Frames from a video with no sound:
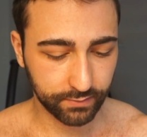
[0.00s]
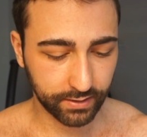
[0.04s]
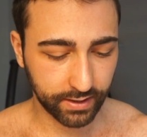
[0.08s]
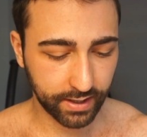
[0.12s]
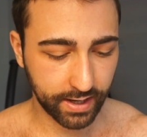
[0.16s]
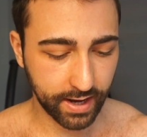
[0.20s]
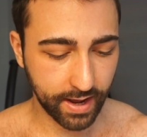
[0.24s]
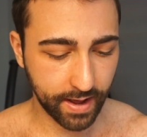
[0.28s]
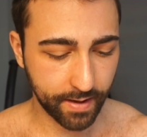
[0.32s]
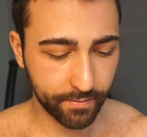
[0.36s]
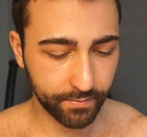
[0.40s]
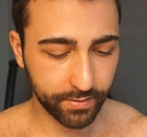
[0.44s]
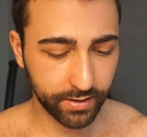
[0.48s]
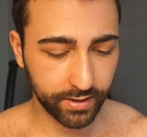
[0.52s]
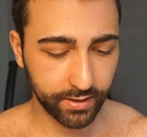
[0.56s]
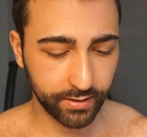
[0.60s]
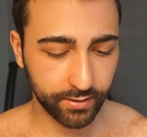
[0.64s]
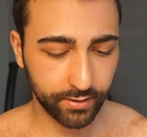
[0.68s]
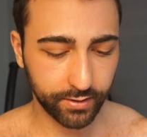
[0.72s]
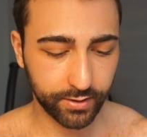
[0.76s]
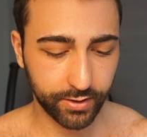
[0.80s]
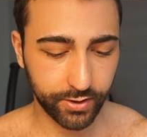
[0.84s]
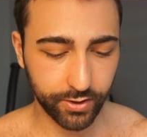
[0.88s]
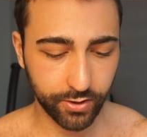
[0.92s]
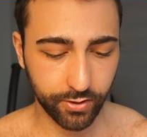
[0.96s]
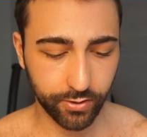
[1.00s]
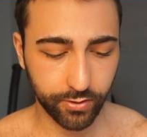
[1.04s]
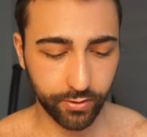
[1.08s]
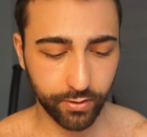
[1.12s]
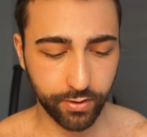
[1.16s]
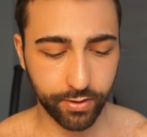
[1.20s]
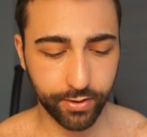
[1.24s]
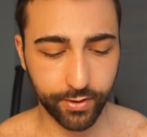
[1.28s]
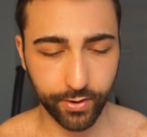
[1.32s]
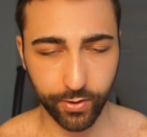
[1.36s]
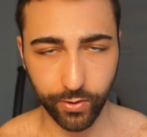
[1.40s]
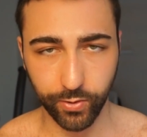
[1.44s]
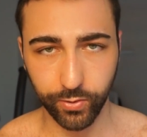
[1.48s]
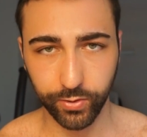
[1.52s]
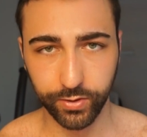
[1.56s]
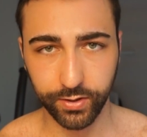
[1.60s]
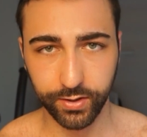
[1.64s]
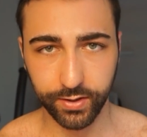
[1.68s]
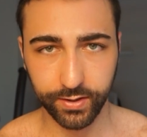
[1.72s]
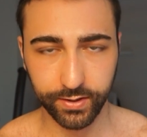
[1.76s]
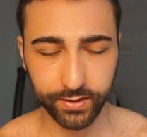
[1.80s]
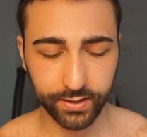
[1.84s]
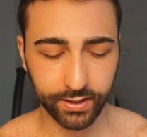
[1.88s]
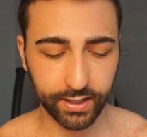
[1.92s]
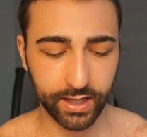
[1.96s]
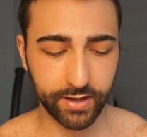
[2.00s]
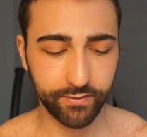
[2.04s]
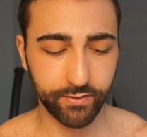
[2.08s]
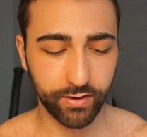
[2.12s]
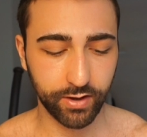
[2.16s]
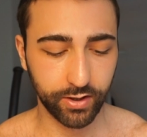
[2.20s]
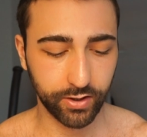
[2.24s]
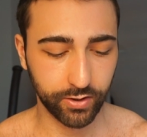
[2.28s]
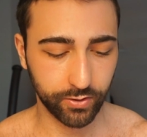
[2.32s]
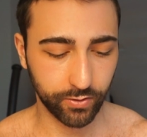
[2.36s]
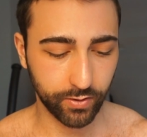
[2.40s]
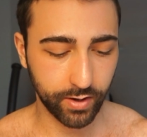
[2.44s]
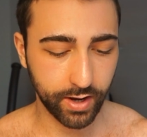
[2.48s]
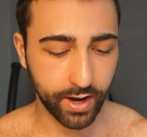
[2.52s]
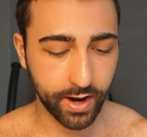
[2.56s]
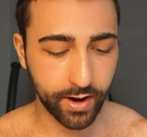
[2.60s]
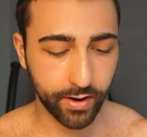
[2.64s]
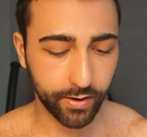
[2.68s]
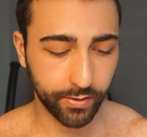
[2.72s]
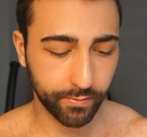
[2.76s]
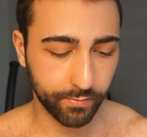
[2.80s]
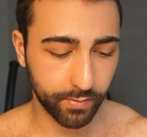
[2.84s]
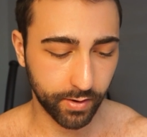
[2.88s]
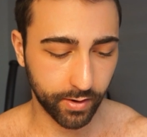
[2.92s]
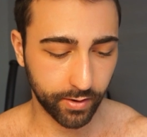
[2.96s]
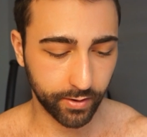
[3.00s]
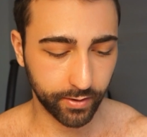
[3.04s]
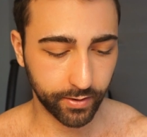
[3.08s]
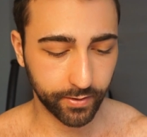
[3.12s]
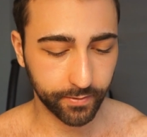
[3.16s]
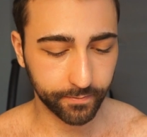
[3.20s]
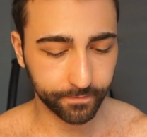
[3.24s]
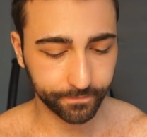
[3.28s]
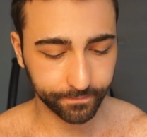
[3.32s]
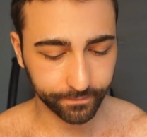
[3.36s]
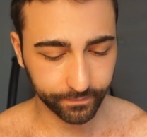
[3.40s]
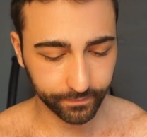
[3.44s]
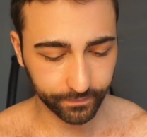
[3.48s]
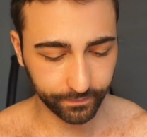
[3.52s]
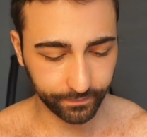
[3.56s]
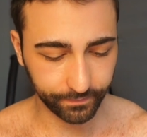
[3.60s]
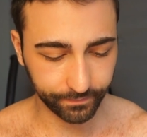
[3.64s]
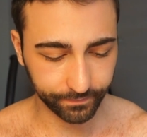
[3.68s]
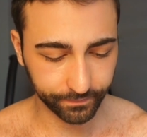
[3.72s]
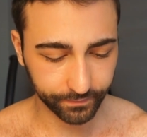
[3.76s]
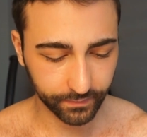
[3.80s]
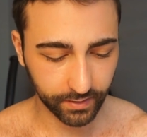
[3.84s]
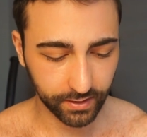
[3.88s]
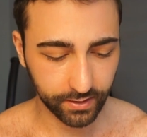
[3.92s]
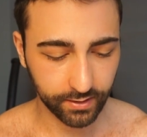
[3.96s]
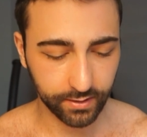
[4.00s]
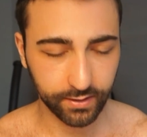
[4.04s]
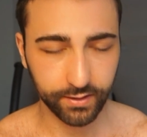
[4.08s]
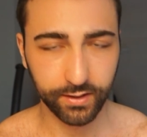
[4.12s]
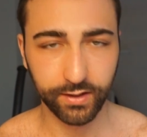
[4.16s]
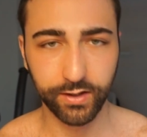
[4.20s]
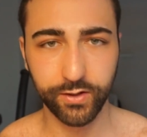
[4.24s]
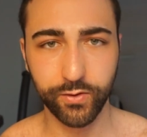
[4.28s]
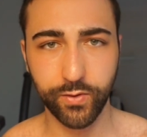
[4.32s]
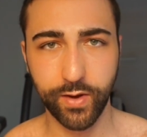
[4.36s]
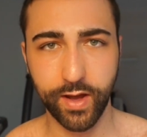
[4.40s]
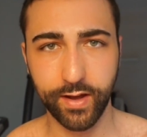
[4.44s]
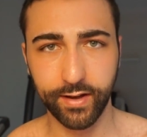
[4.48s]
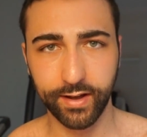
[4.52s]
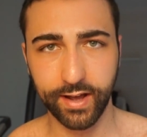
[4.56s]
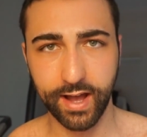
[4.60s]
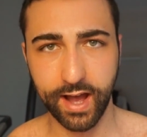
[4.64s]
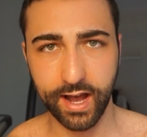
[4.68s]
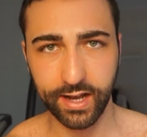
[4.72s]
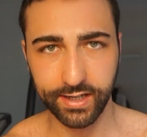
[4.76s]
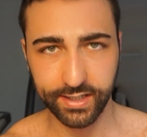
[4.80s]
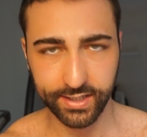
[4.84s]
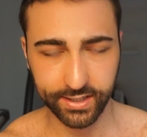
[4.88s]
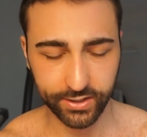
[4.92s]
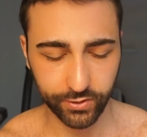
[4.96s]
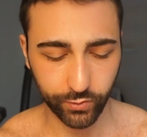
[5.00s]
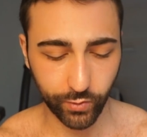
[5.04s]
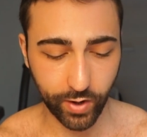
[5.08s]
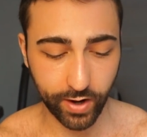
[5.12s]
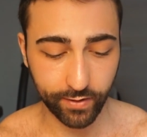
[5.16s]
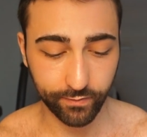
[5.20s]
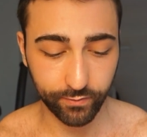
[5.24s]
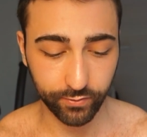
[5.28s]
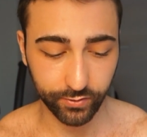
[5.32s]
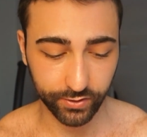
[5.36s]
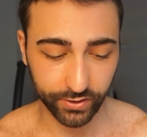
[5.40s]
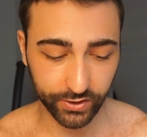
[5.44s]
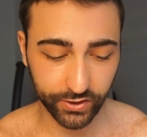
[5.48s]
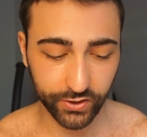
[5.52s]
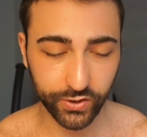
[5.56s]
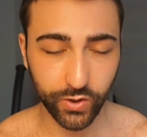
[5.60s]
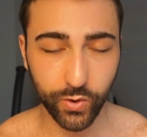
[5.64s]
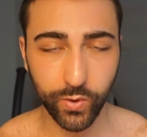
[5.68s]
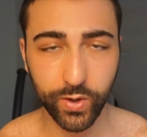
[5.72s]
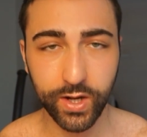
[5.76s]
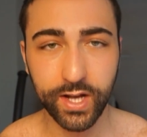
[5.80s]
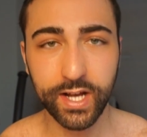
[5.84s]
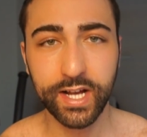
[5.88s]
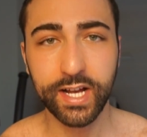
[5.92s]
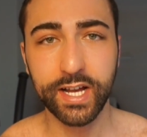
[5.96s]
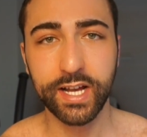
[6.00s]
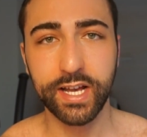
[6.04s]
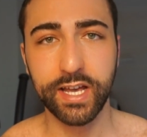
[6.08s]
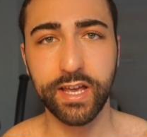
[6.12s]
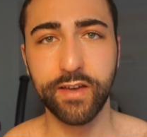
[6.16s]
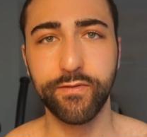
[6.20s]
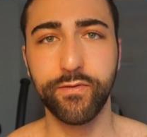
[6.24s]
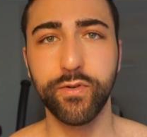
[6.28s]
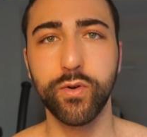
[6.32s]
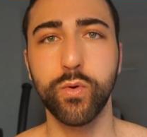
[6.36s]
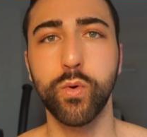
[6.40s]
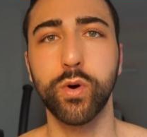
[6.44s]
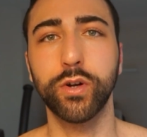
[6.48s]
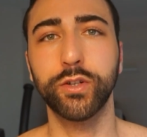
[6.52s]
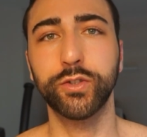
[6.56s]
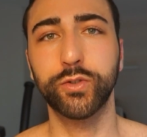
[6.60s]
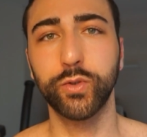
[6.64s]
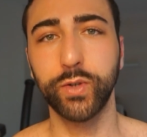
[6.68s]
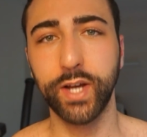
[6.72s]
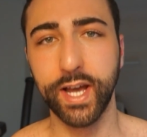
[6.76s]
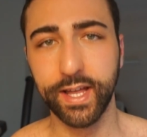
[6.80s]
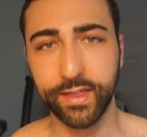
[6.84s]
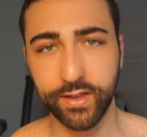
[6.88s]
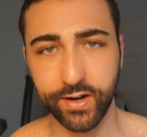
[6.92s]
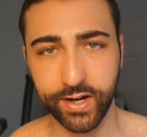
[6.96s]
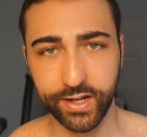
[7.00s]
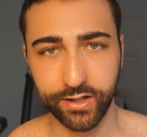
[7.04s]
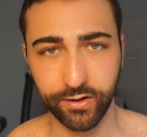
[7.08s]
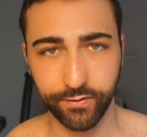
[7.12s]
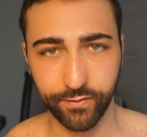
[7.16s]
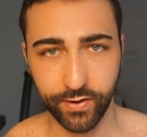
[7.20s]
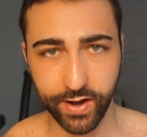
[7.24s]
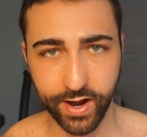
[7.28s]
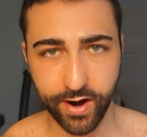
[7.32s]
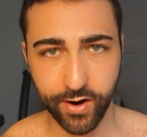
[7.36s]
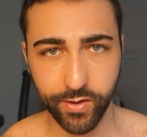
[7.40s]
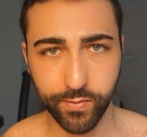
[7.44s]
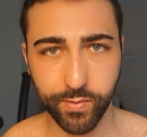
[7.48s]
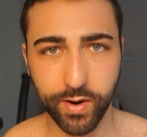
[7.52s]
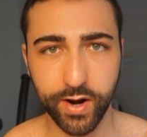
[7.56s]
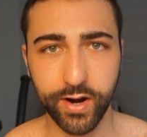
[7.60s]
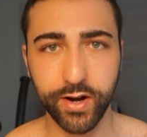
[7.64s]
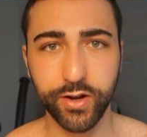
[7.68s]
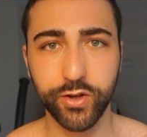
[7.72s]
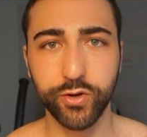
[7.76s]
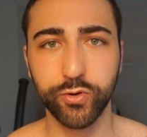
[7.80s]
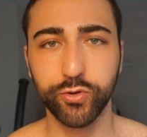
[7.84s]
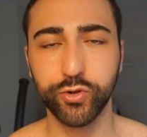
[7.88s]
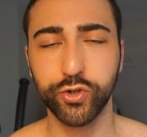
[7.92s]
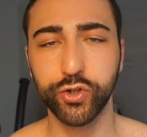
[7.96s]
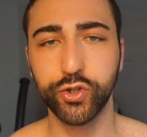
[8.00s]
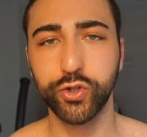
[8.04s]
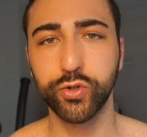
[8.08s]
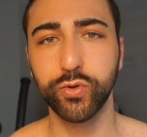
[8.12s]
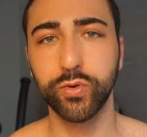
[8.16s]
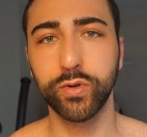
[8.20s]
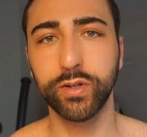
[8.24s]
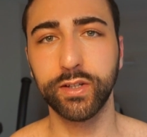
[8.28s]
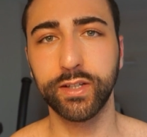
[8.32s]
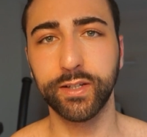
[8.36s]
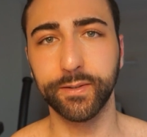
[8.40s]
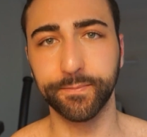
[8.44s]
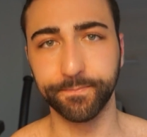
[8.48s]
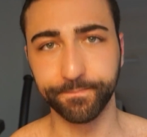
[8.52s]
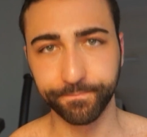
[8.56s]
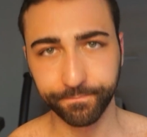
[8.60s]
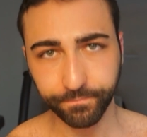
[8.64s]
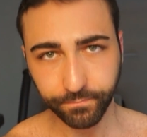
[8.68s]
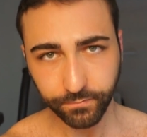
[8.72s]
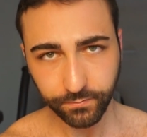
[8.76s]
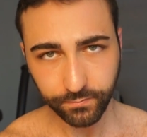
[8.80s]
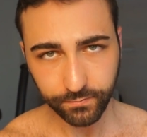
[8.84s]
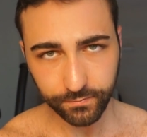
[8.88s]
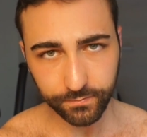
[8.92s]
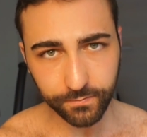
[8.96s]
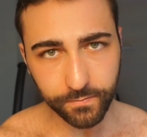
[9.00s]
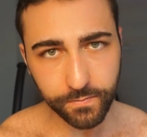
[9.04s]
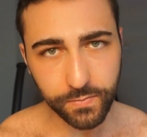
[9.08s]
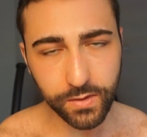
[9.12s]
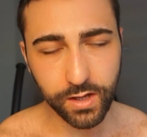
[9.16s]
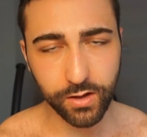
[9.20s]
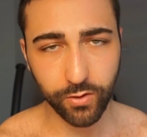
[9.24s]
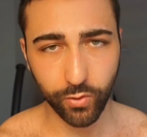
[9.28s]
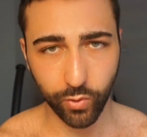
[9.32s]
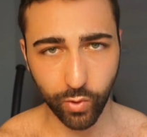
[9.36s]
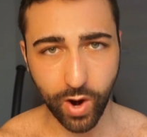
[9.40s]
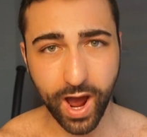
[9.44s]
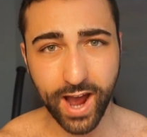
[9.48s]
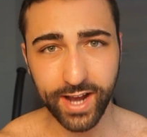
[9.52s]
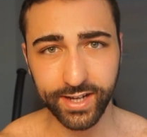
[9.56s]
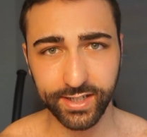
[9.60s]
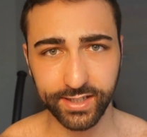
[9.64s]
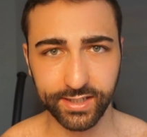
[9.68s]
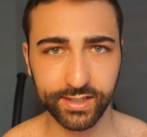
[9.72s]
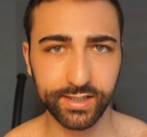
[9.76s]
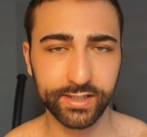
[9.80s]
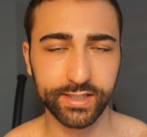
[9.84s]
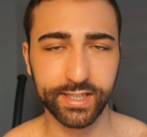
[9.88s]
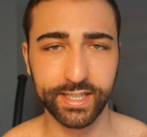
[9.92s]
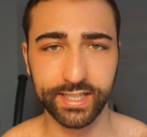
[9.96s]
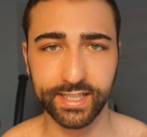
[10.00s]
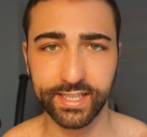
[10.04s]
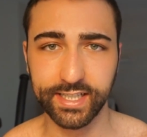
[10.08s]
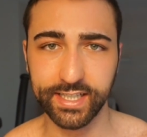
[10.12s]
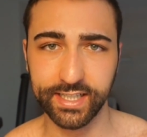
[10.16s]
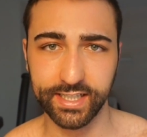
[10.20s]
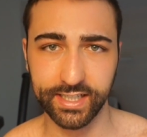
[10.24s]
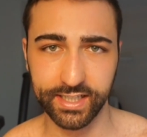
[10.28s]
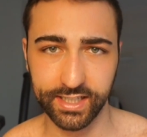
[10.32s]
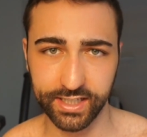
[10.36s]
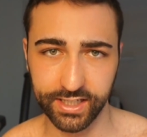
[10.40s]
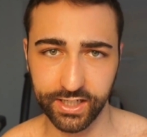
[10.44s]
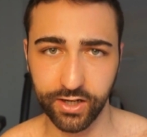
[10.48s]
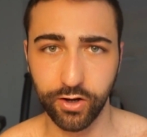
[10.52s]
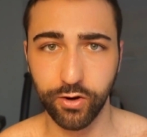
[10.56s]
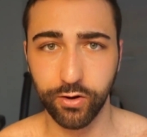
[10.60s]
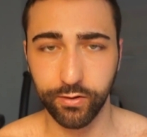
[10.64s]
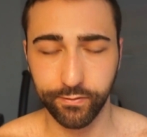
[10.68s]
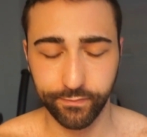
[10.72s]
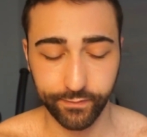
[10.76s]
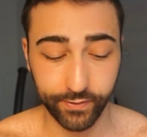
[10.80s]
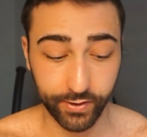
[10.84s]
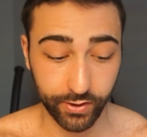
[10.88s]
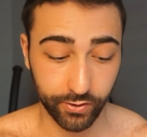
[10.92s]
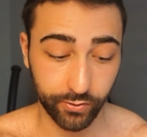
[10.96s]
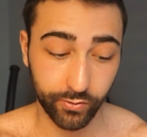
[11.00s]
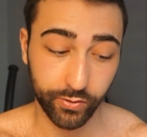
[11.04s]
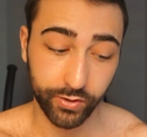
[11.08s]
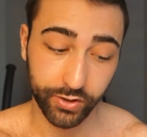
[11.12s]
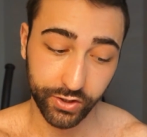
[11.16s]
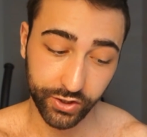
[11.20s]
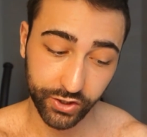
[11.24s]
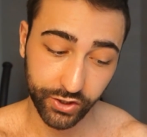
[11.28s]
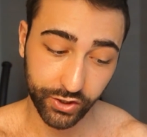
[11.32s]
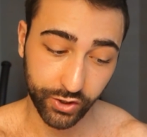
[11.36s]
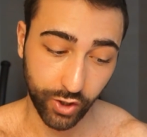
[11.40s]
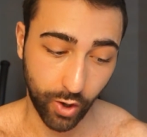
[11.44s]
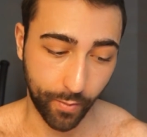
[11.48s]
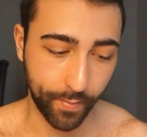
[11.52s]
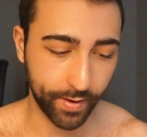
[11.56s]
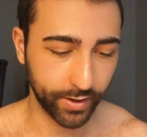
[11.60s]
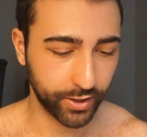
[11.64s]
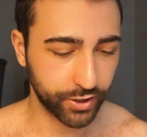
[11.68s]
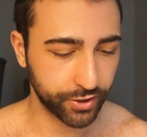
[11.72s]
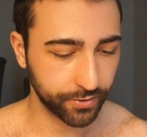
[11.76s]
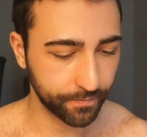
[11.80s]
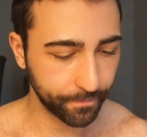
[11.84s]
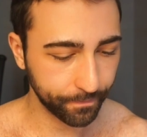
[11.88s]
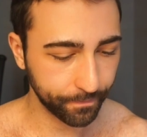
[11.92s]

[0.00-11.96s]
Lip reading: come into your throat, giving you heartburn, even acid reflux. So, if you want to get rid of heartburn, you should raise the acidity of your stomach.